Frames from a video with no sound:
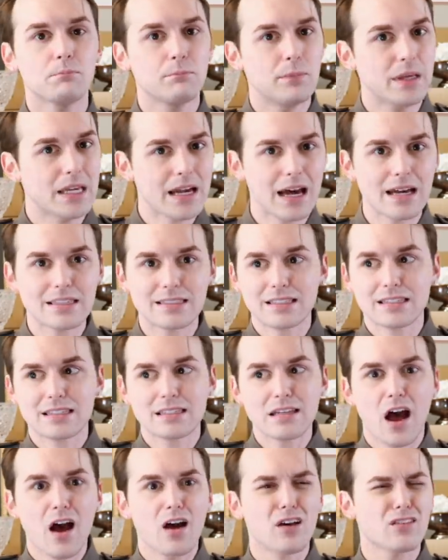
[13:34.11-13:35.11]
because
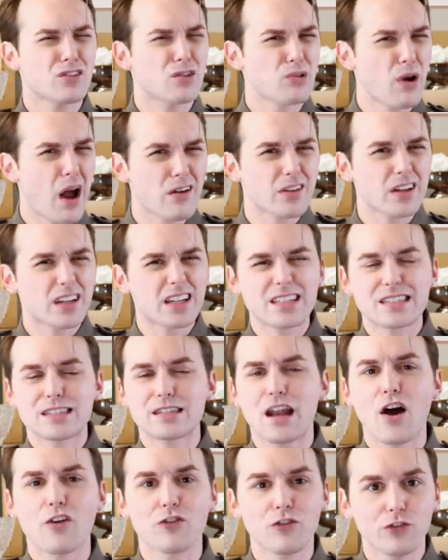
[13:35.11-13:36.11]
it's not crowded,
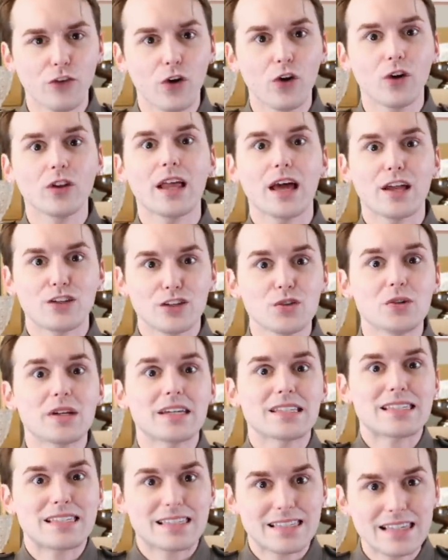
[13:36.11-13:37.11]
it's not full, and you
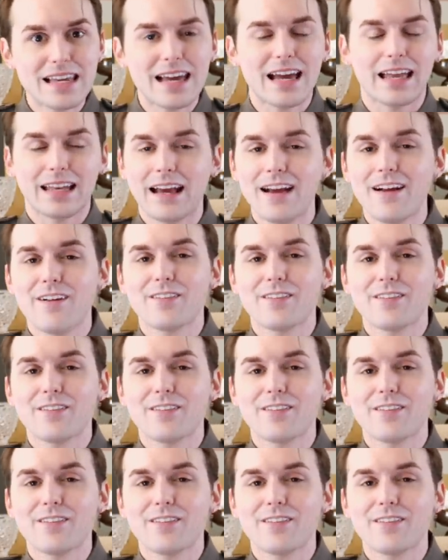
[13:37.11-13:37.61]
can see it.